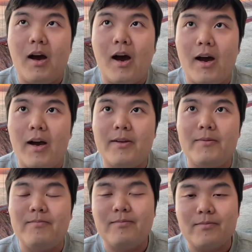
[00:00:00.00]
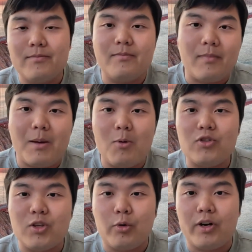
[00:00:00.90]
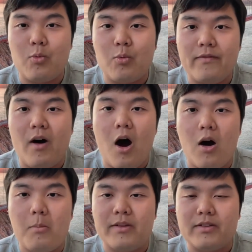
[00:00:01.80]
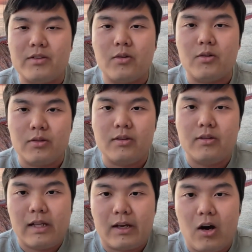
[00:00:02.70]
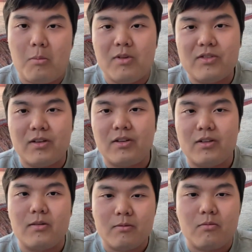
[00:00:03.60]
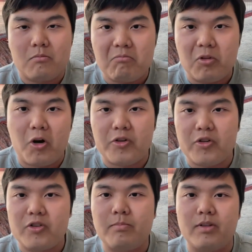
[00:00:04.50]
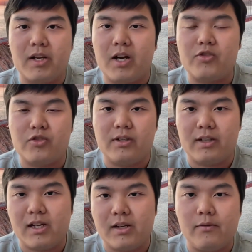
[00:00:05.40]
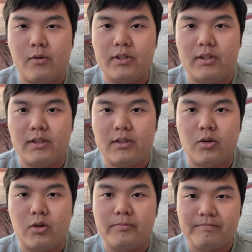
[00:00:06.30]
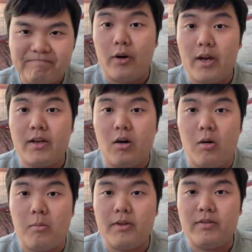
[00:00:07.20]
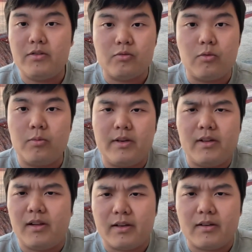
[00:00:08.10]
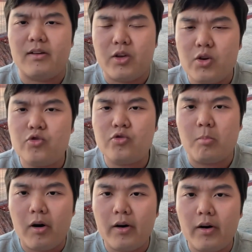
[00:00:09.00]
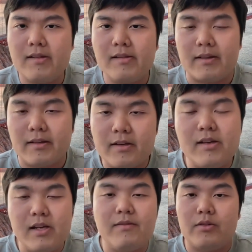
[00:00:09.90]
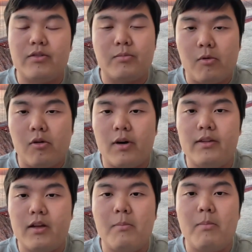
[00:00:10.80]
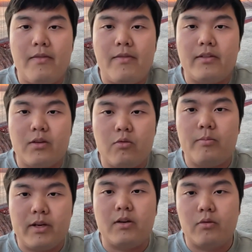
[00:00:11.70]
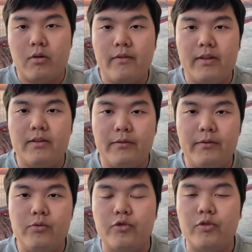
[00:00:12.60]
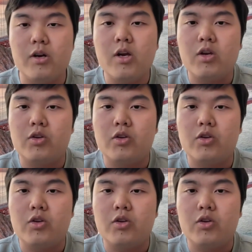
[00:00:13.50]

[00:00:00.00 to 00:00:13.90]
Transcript: I I'm mostly working with almonds. So like almonds are the largest production in California. So organic almond, there will be like a huge market, like even though it's small right now, but I think there will be a growth in the future.